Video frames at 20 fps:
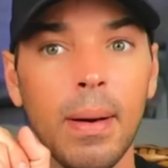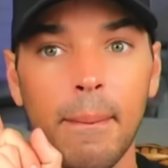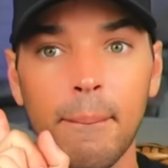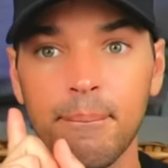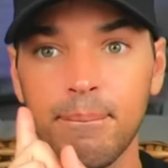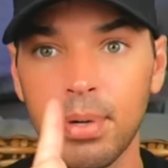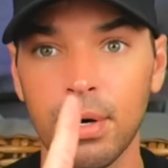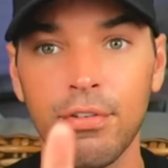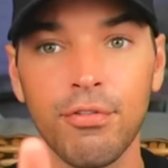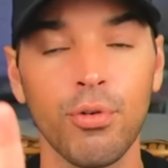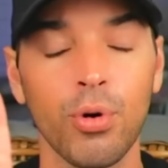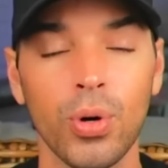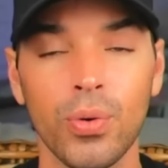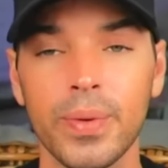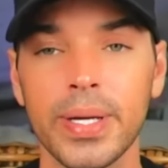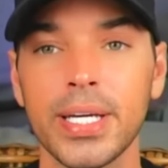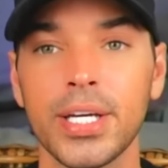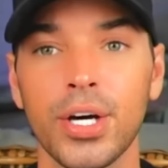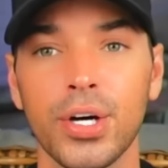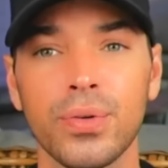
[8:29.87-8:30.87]
before we
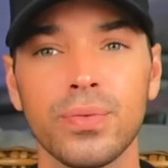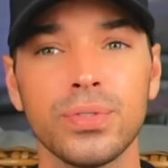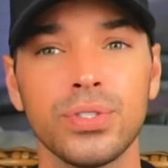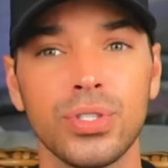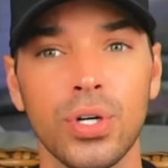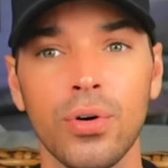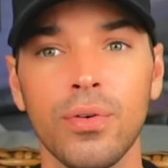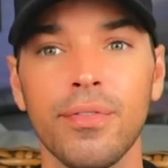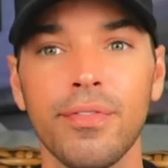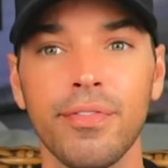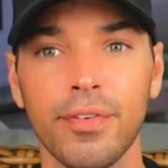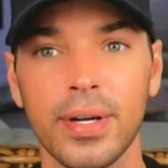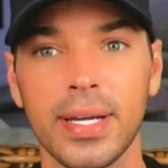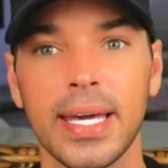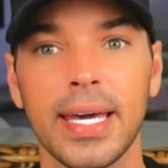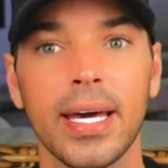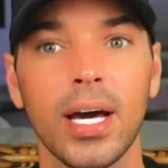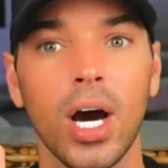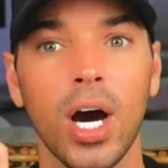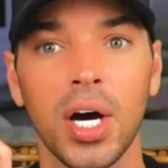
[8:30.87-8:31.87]
go, don't
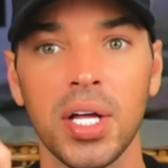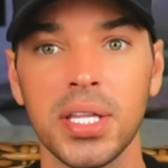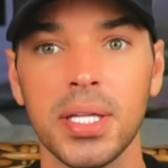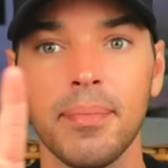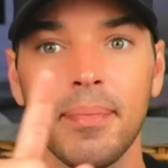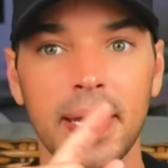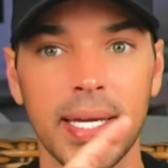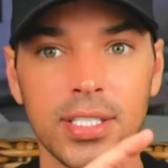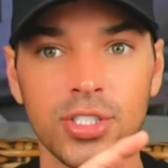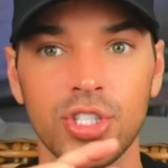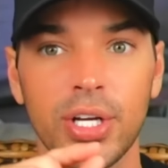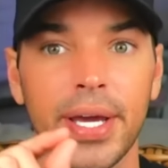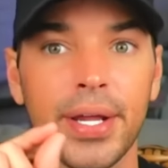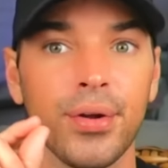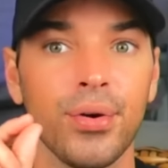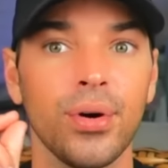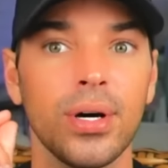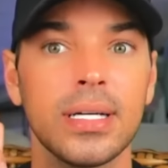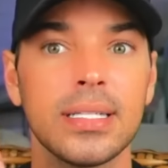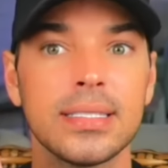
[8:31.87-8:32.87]
forget on the main
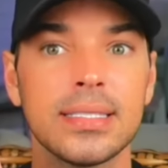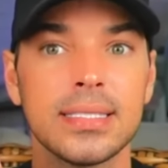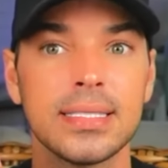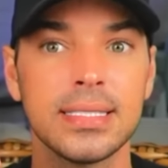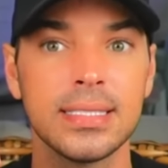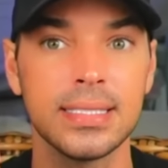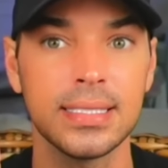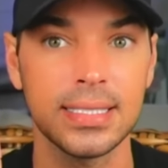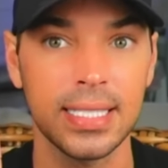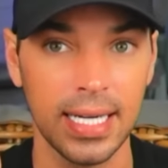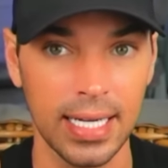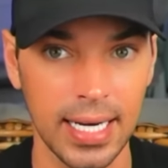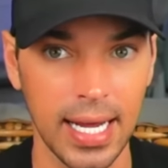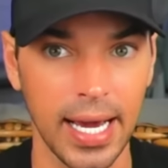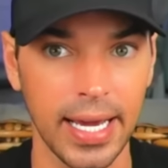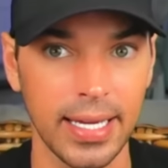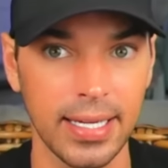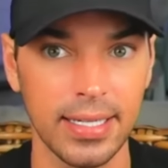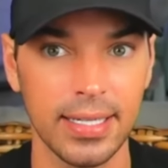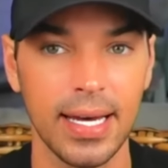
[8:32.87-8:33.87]
channel
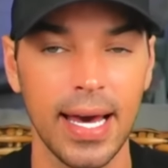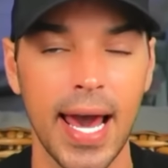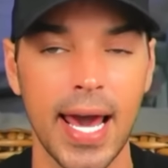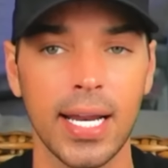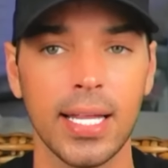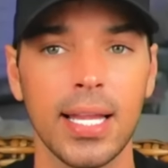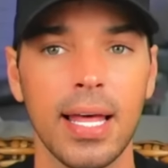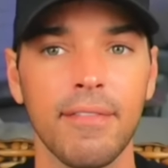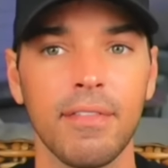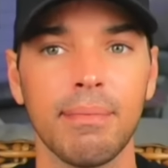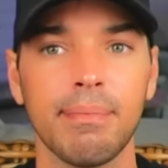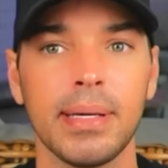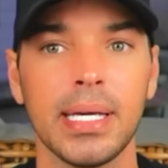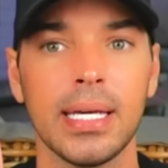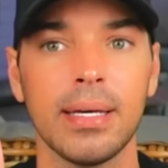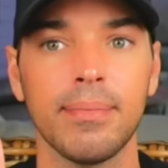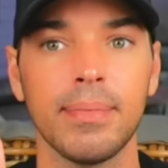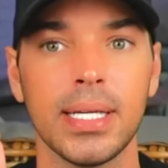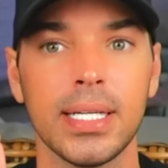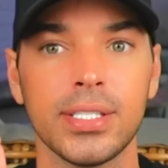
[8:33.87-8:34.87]
tonight, at eleven p
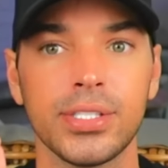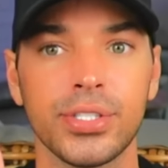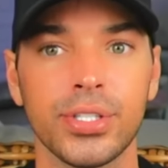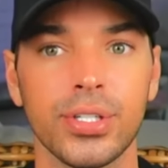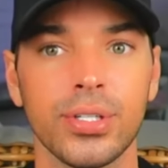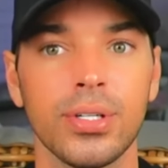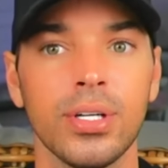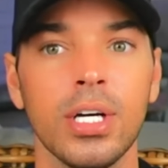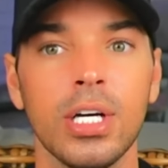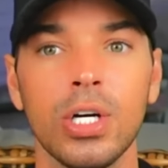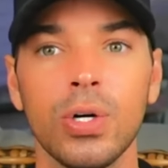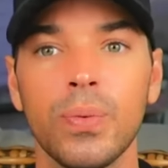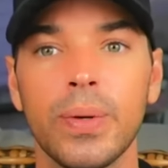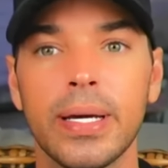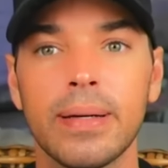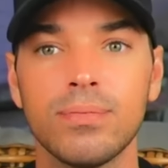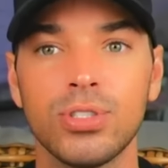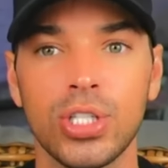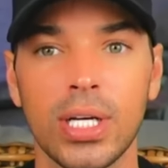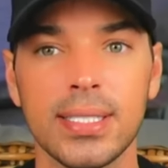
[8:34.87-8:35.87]
m Eastern, we
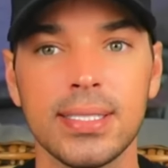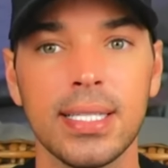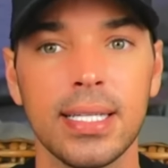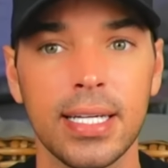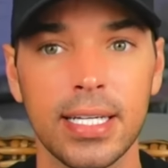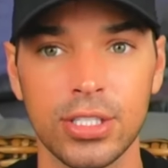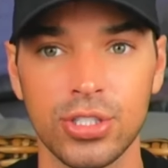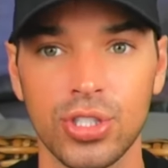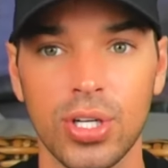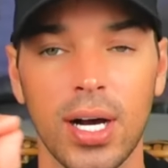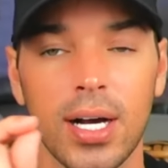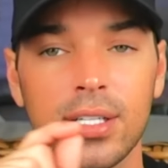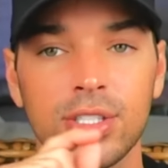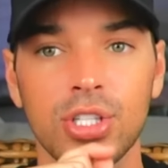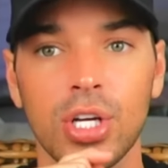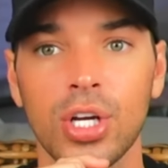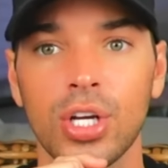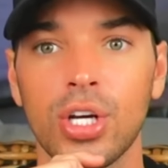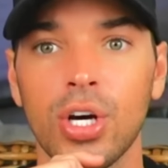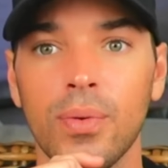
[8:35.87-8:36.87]
have Jason and Josh
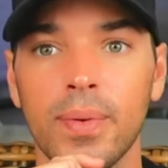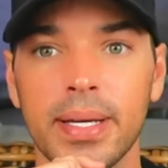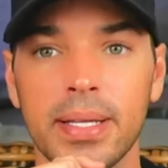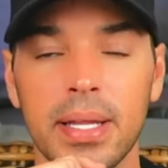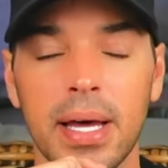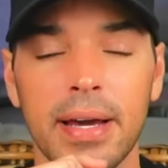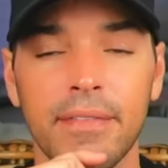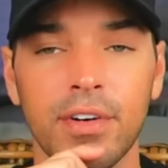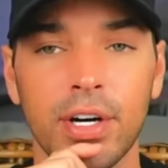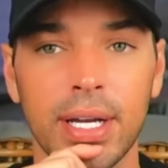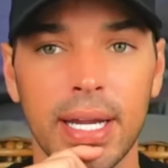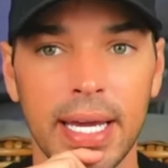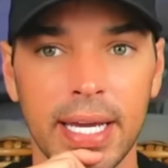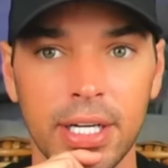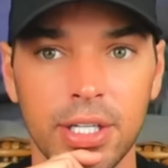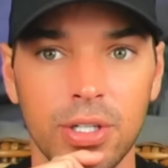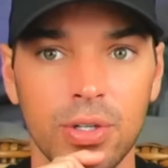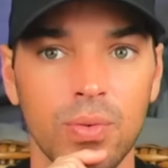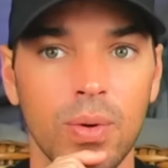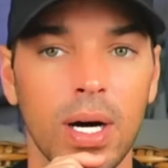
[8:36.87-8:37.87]
going live on
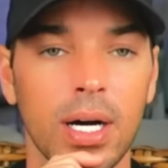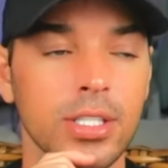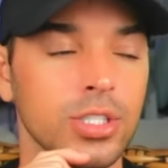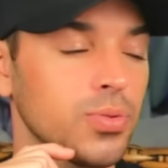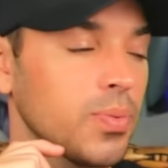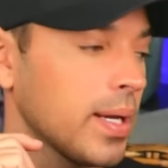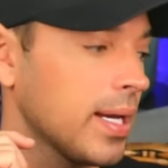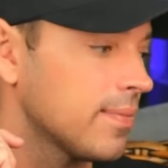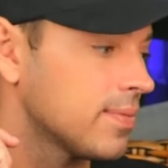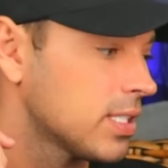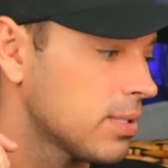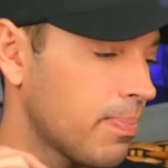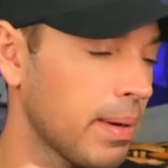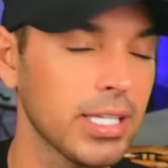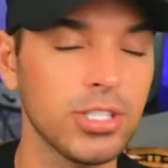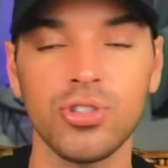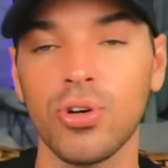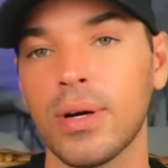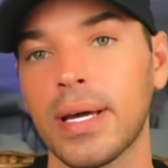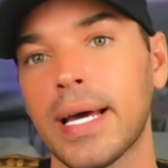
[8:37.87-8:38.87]
Anchor Watch. We have
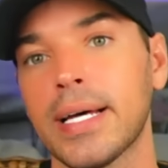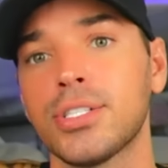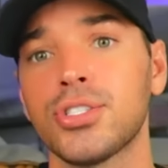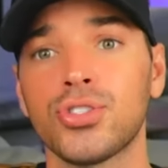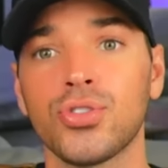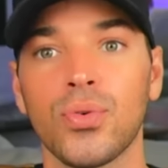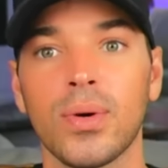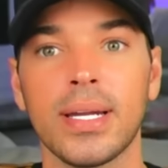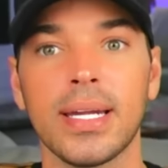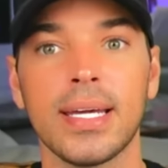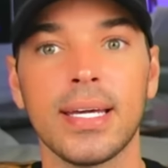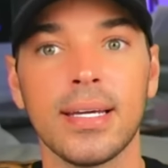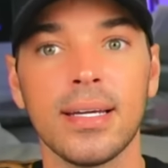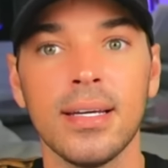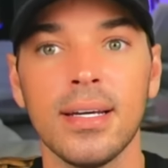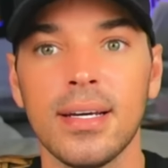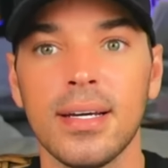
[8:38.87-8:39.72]
special guests joining.